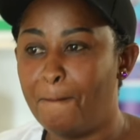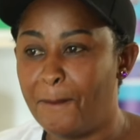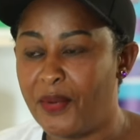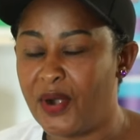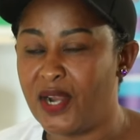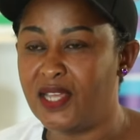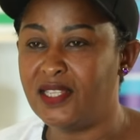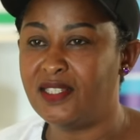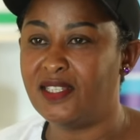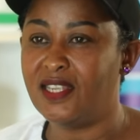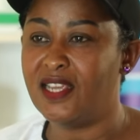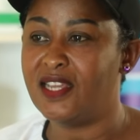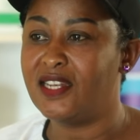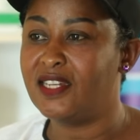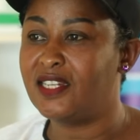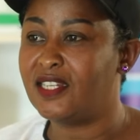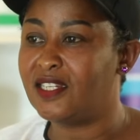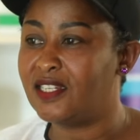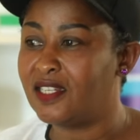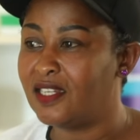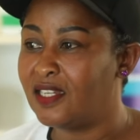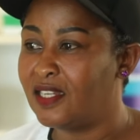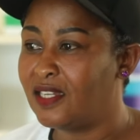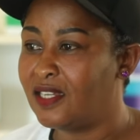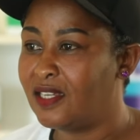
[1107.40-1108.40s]

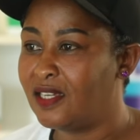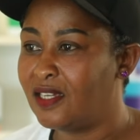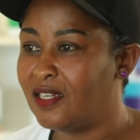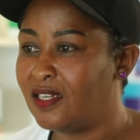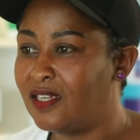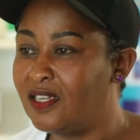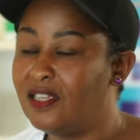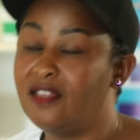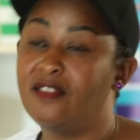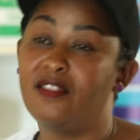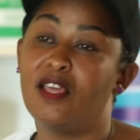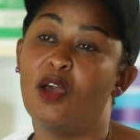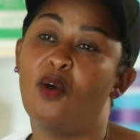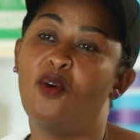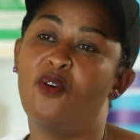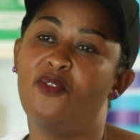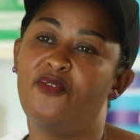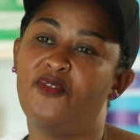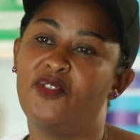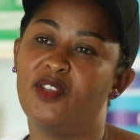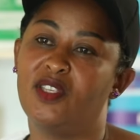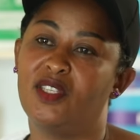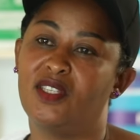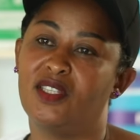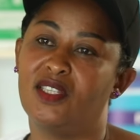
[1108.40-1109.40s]
present in the
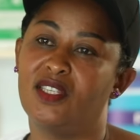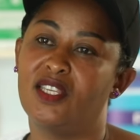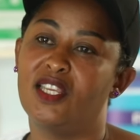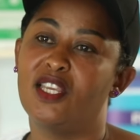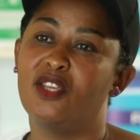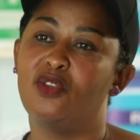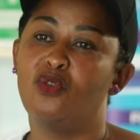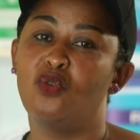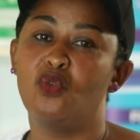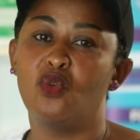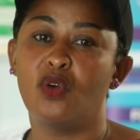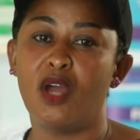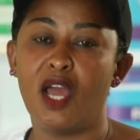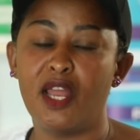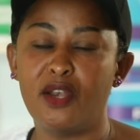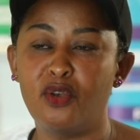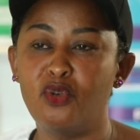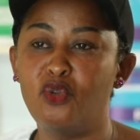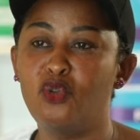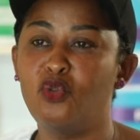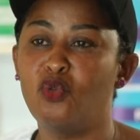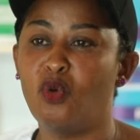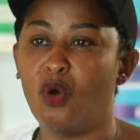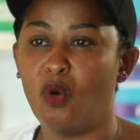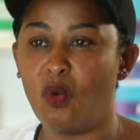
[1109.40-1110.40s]
office. You can
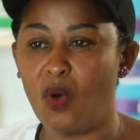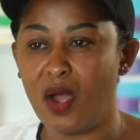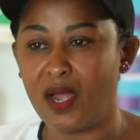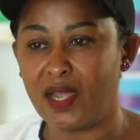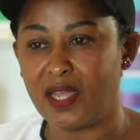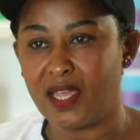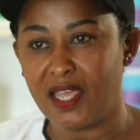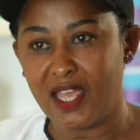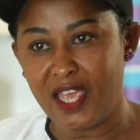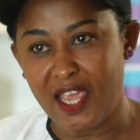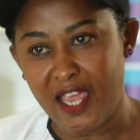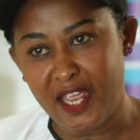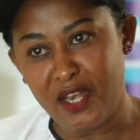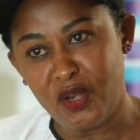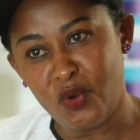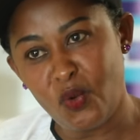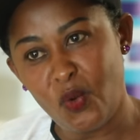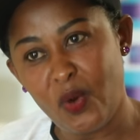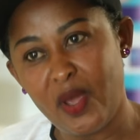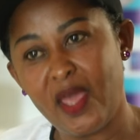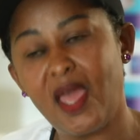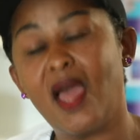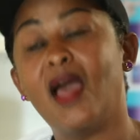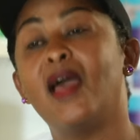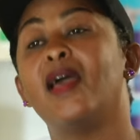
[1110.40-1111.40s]
do your work
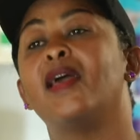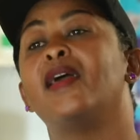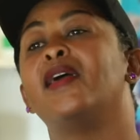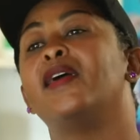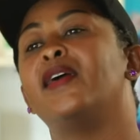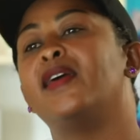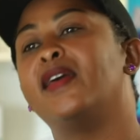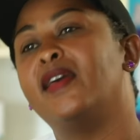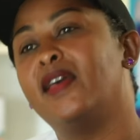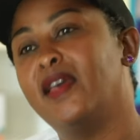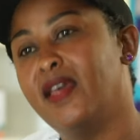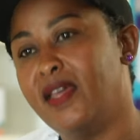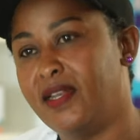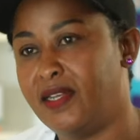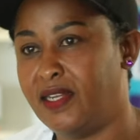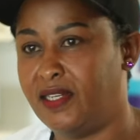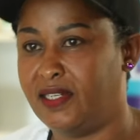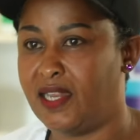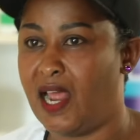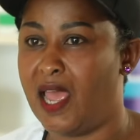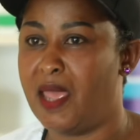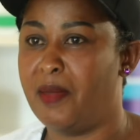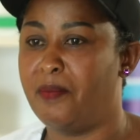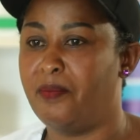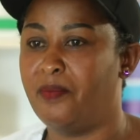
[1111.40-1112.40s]
anywhere,
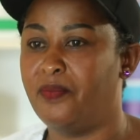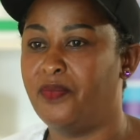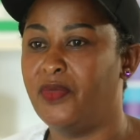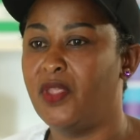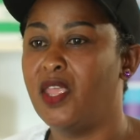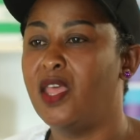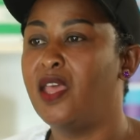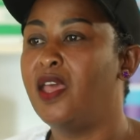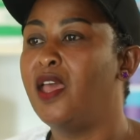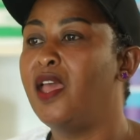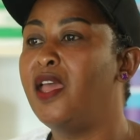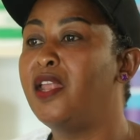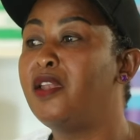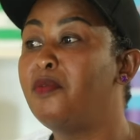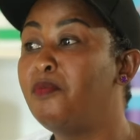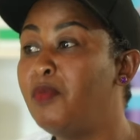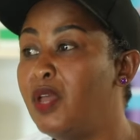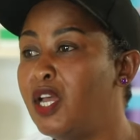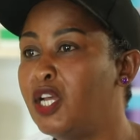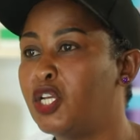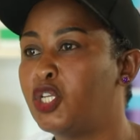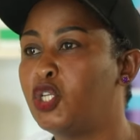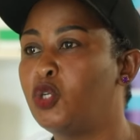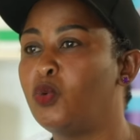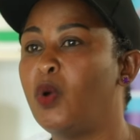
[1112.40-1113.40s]
anytime, and
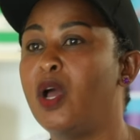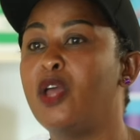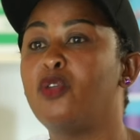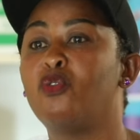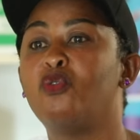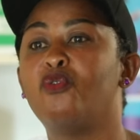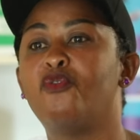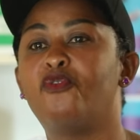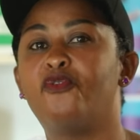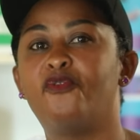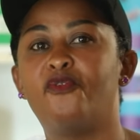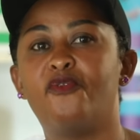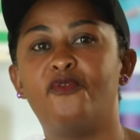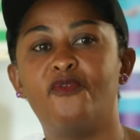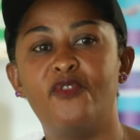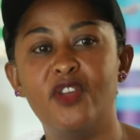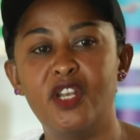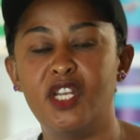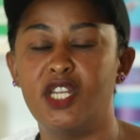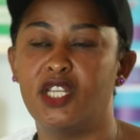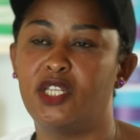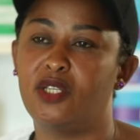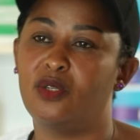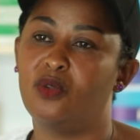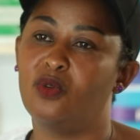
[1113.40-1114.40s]
make sure you
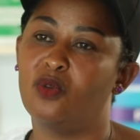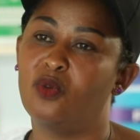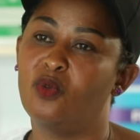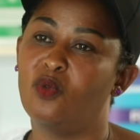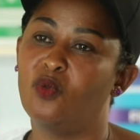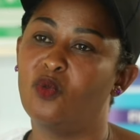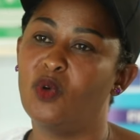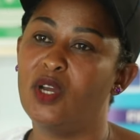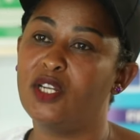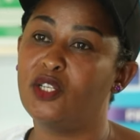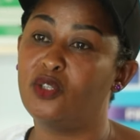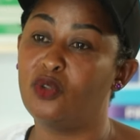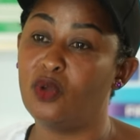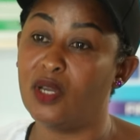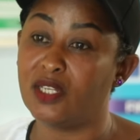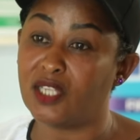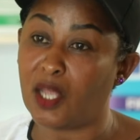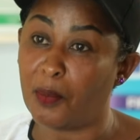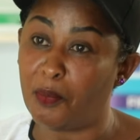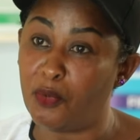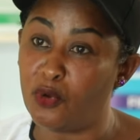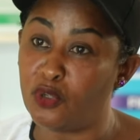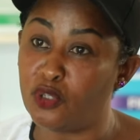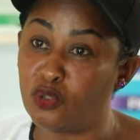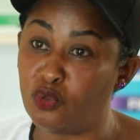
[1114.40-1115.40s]
finish what you are
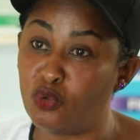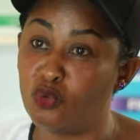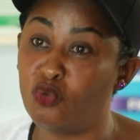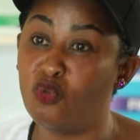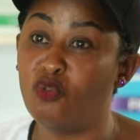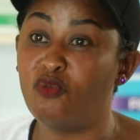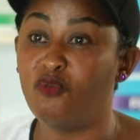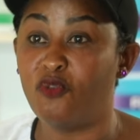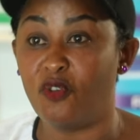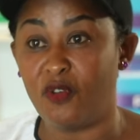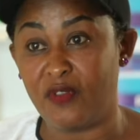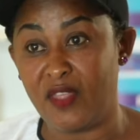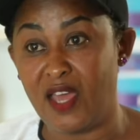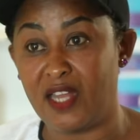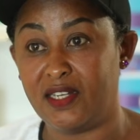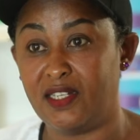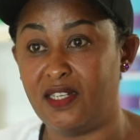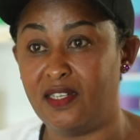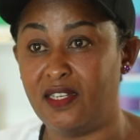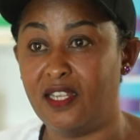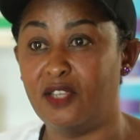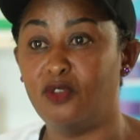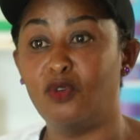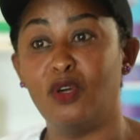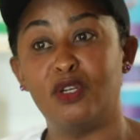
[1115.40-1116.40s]
supposed to do for
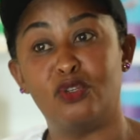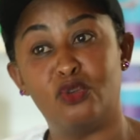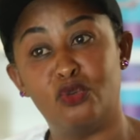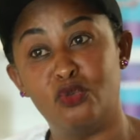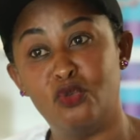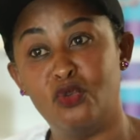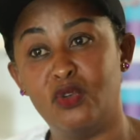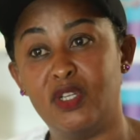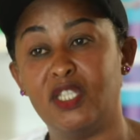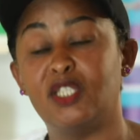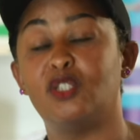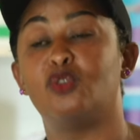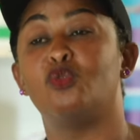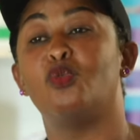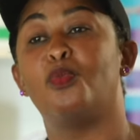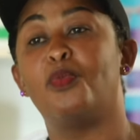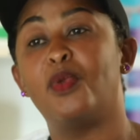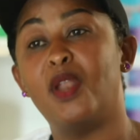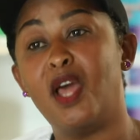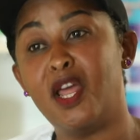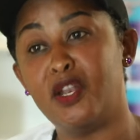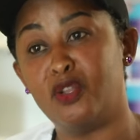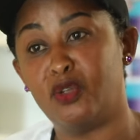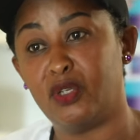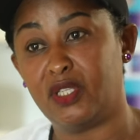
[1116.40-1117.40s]
that day. Your to-do list, you
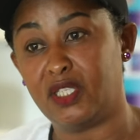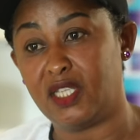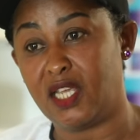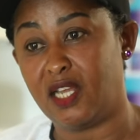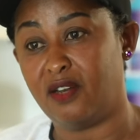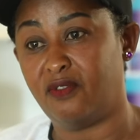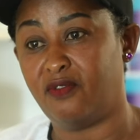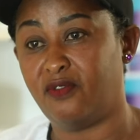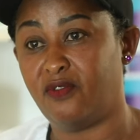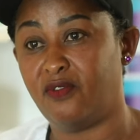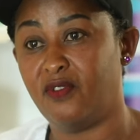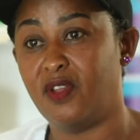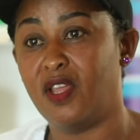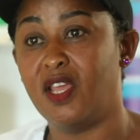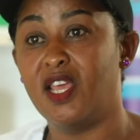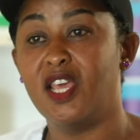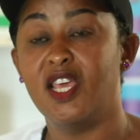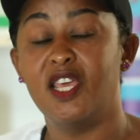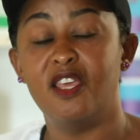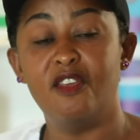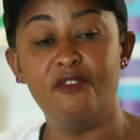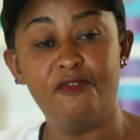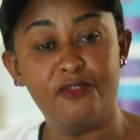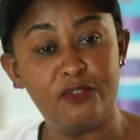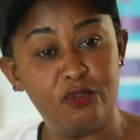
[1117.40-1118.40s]
plan yourself.
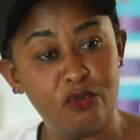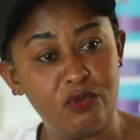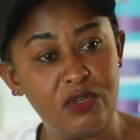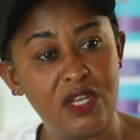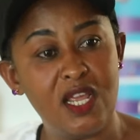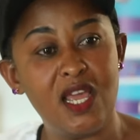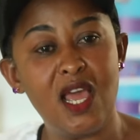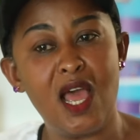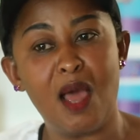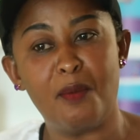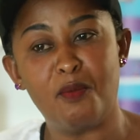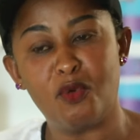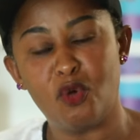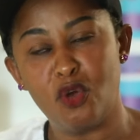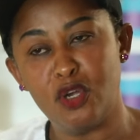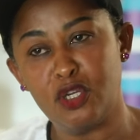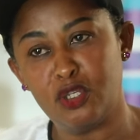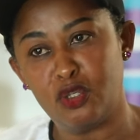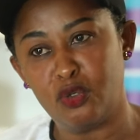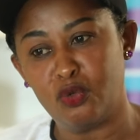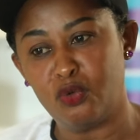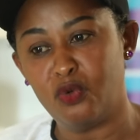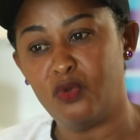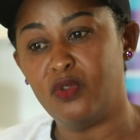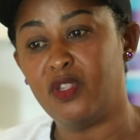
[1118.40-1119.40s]
If today I'm going
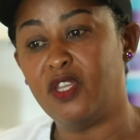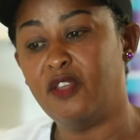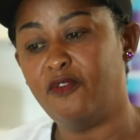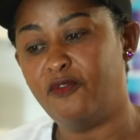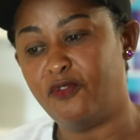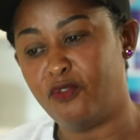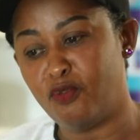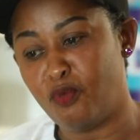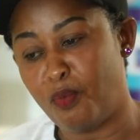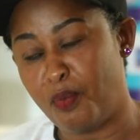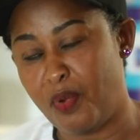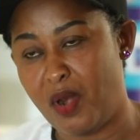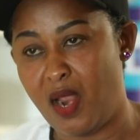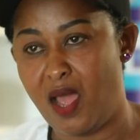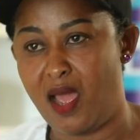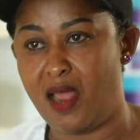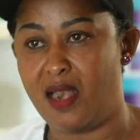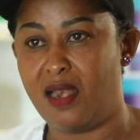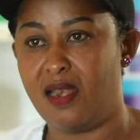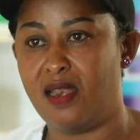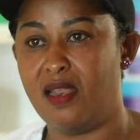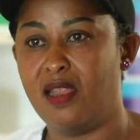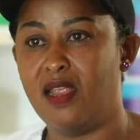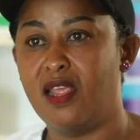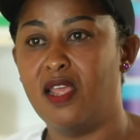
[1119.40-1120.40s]
to do it, if you
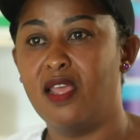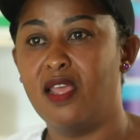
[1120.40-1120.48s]
plan,